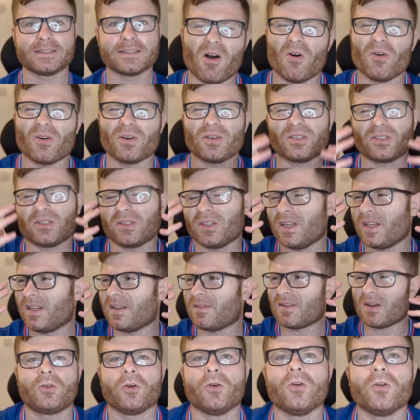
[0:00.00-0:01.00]
I
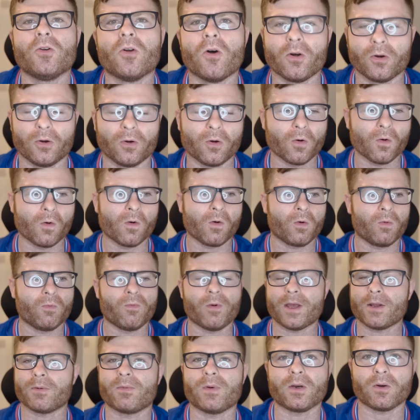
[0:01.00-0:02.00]
honestly do not know
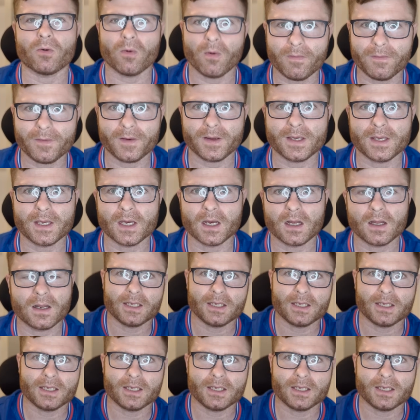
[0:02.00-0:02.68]
where we go for here.